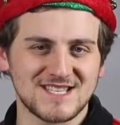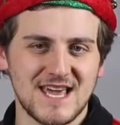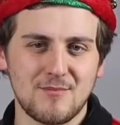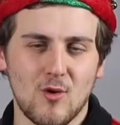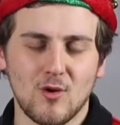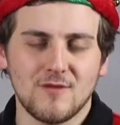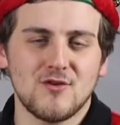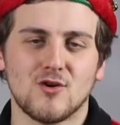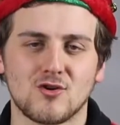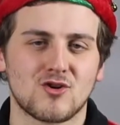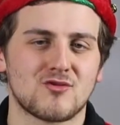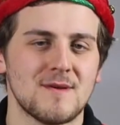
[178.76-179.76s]
to keep all of
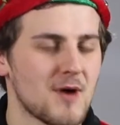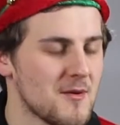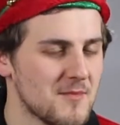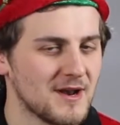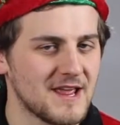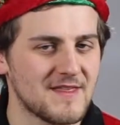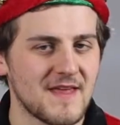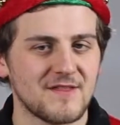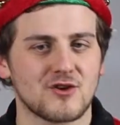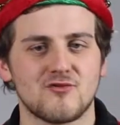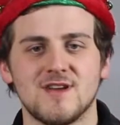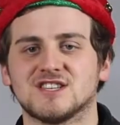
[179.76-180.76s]
your crimbo money, then the
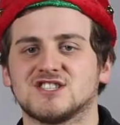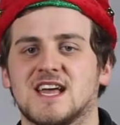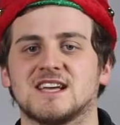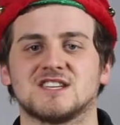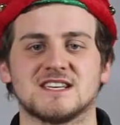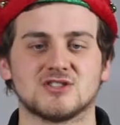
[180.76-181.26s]
Kriega stash has